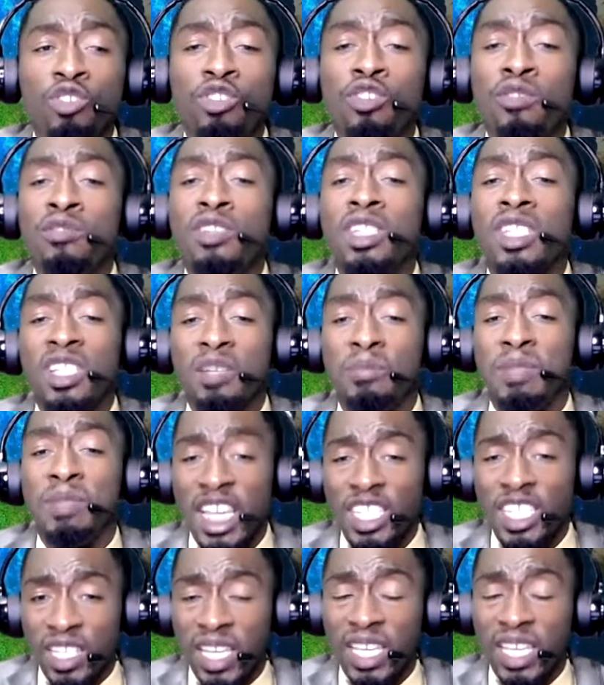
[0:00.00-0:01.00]
doing
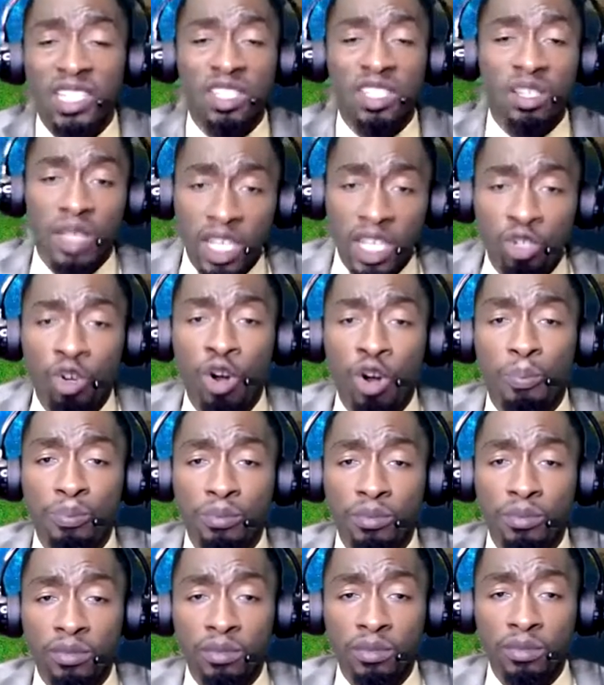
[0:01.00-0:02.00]
discrimination against a group,
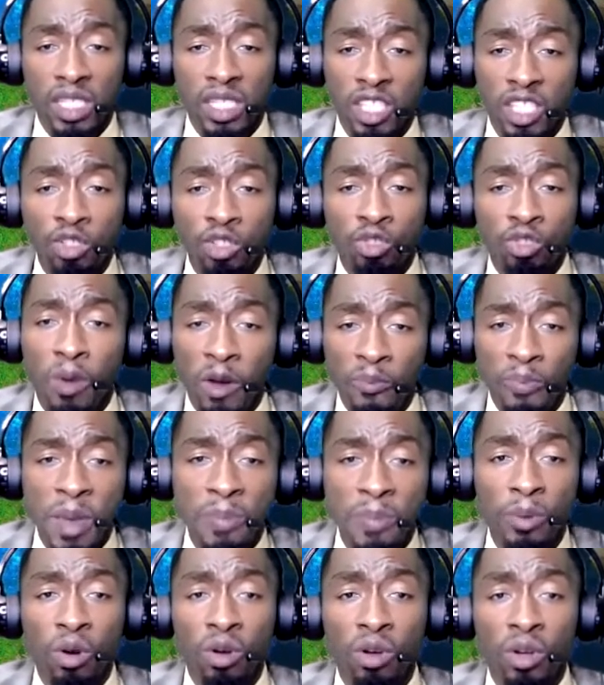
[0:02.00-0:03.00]
a certain group of
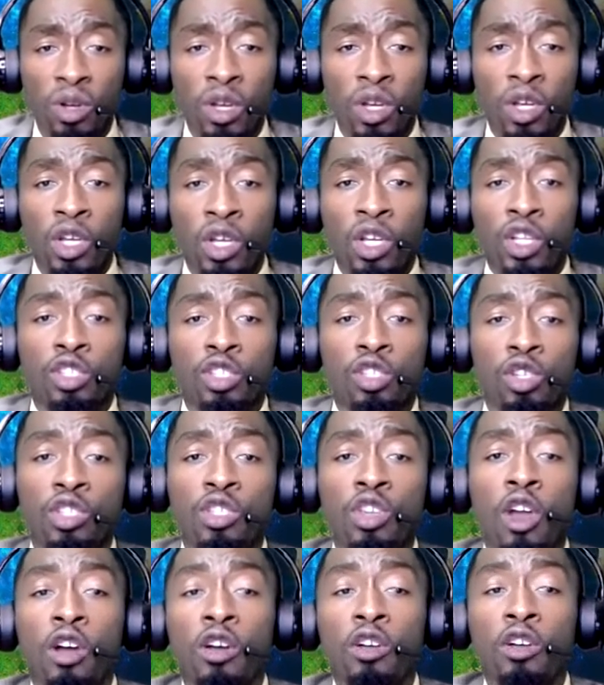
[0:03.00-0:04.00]
people. So
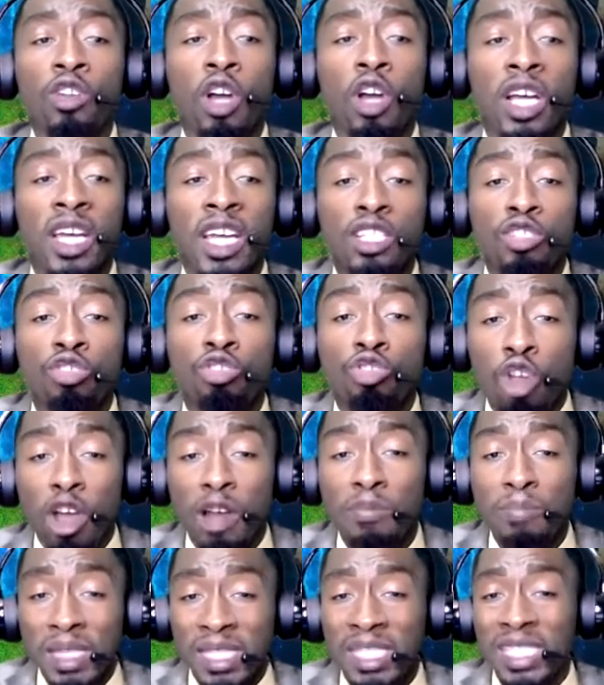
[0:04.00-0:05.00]
your control
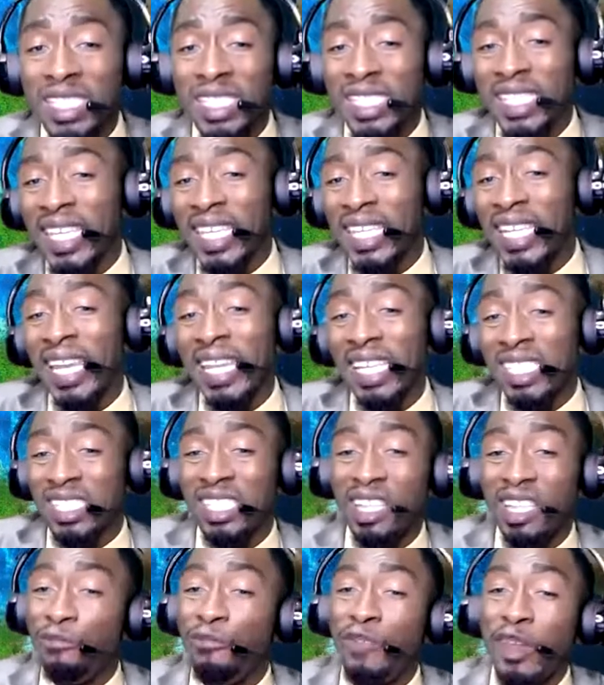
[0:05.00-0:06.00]
business cannot
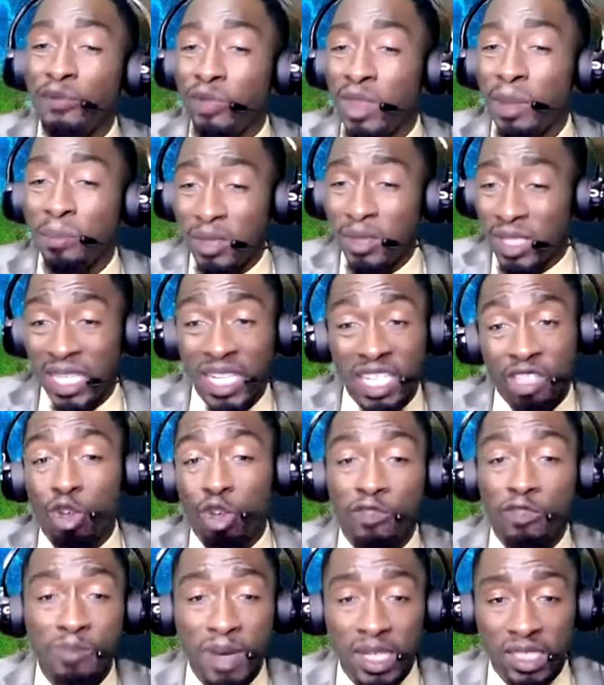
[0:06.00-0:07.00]
exceed 50% in
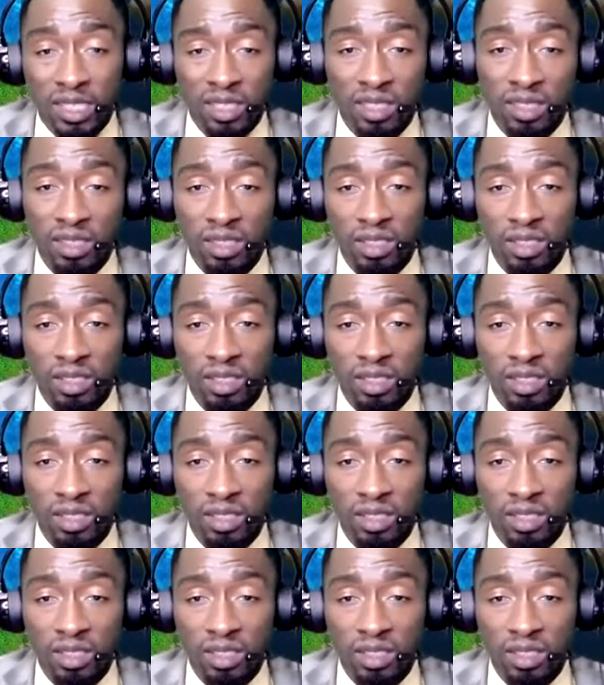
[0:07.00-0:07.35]
12 months.